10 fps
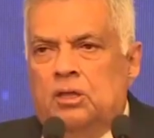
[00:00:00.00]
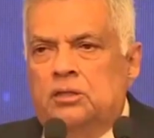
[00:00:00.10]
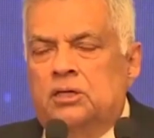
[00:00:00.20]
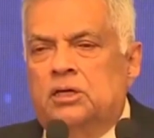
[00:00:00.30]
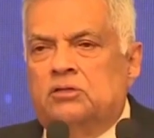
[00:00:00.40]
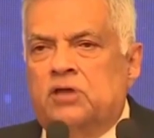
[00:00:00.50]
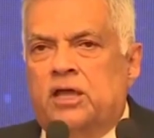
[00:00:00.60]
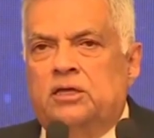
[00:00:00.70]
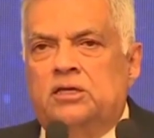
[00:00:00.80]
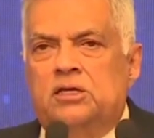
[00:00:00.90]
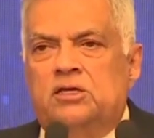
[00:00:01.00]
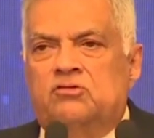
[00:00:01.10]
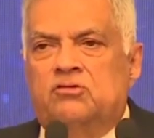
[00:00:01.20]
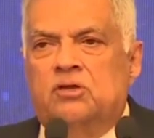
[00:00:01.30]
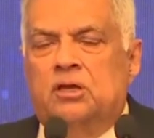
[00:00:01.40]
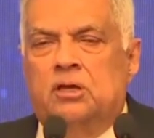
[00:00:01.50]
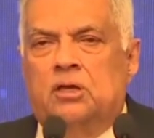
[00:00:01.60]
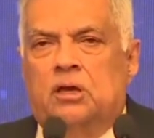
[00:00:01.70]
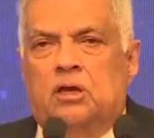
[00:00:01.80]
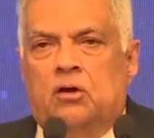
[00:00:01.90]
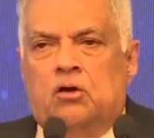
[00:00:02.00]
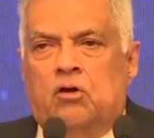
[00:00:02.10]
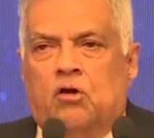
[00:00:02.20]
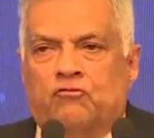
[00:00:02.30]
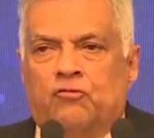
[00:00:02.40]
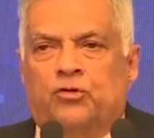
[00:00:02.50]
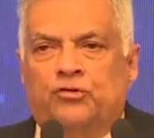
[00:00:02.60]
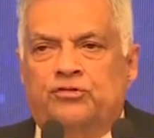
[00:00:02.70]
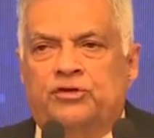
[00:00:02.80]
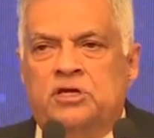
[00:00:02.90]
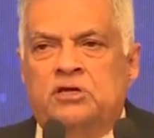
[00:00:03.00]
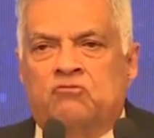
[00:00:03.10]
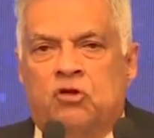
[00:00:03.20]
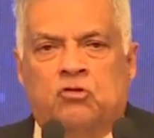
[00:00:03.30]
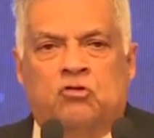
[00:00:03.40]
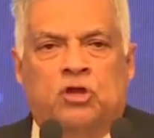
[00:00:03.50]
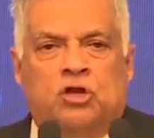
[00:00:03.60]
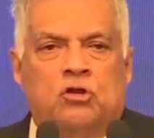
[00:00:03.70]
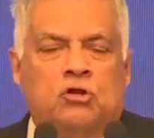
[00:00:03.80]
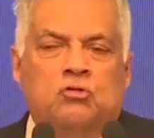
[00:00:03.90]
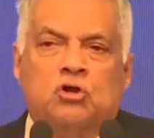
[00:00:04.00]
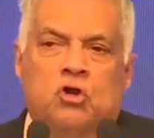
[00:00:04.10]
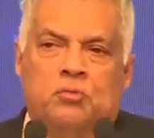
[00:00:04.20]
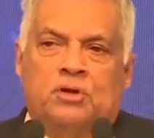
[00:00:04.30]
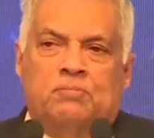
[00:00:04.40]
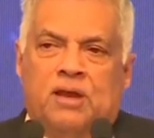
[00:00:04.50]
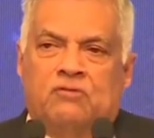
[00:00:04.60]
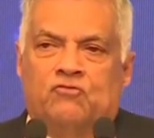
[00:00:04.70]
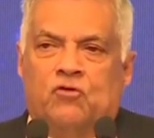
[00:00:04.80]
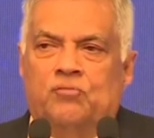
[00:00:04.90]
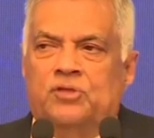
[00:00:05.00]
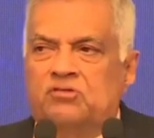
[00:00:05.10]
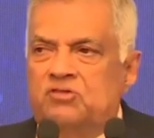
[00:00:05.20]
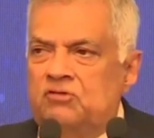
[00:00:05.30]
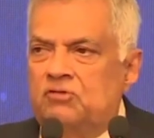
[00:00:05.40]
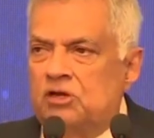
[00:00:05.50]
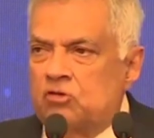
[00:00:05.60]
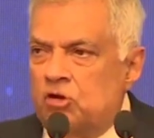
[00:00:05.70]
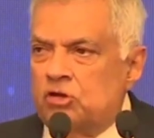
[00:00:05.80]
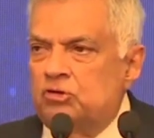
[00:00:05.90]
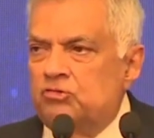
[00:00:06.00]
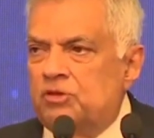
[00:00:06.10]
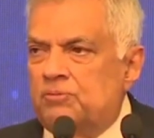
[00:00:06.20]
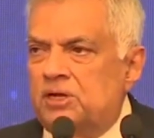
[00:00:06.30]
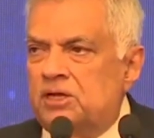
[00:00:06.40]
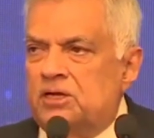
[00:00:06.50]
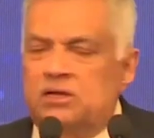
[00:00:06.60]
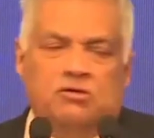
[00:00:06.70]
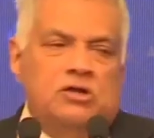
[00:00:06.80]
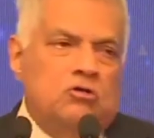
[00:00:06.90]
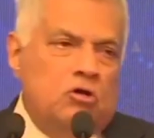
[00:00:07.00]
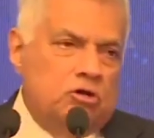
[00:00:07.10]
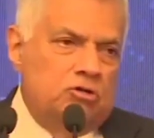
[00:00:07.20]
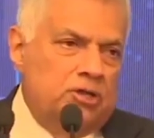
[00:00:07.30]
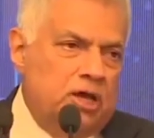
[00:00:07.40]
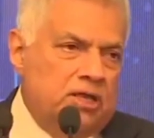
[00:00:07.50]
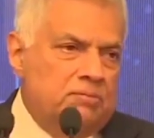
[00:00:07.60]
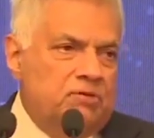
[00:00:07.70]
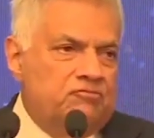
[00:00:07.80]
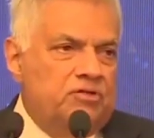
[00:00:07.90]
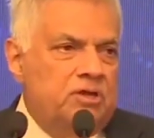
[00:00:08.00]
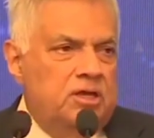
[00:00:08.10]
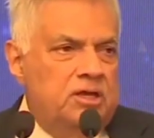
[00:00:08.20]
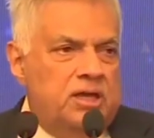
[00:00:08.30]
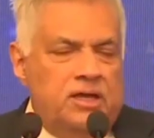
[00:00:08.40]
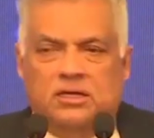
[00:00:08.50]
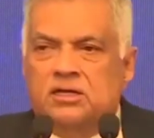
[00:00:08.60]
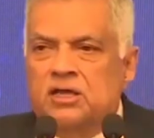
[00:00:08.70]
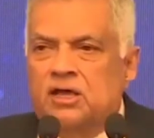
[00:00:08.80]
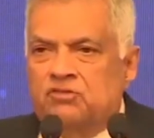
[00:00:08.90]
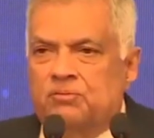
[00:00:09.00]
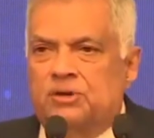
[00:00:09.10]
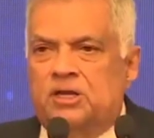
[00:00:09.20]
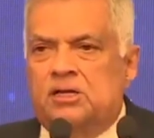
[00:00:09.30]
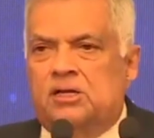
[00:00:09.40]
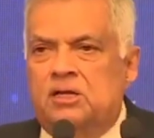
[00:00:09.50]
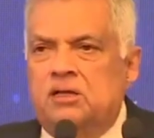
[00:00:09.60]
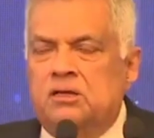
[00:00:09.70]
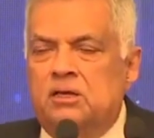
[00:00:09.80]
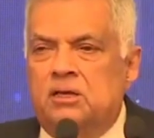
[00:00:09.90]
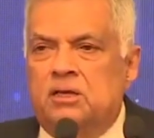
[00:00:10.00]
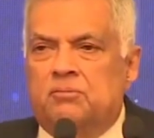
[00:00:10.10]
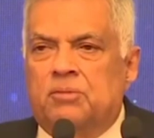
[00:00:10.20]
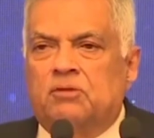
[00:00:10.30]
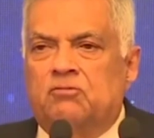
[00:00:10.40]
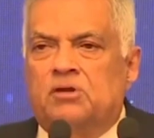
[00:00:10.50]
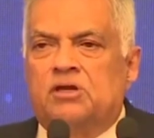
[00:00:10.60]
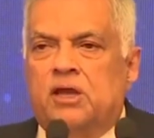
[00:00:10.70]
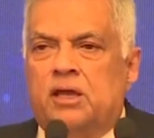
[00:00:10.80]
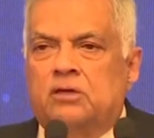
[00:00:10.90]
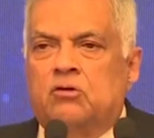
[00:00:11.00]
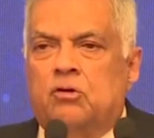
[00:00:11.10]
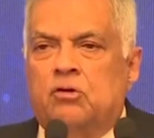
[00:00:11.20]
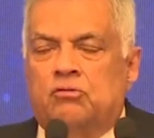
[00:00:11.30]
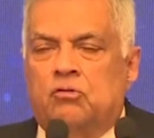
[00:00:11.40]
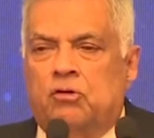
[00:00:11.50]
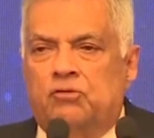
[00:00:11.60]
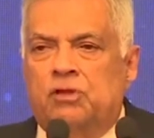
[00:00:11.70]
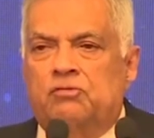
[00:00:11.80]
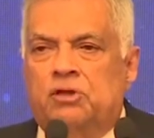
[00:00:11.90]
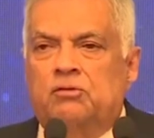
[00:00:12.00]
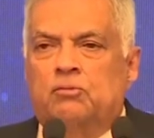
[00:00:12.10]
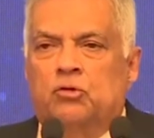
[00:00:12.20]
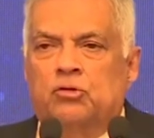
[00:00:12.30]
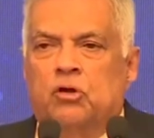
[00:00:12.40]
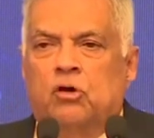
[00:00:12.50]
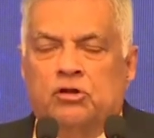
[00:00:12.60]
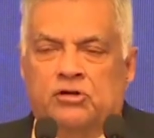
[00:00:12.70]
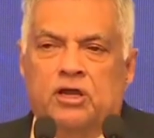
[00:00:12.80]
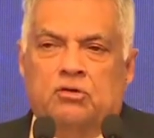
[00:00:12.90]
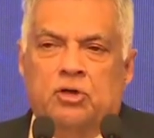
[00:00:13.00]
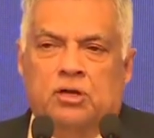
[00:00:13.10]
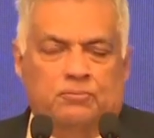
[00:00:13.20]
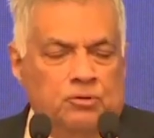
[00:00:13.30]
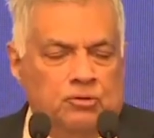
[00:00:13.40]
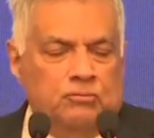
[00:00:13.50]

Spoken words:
The Chinese, of course, didn't want to get onto a common platform. They said, we'll talk to you separately, we'll talk to the IMF and India separately, but we'll try and we'll both all try to help you.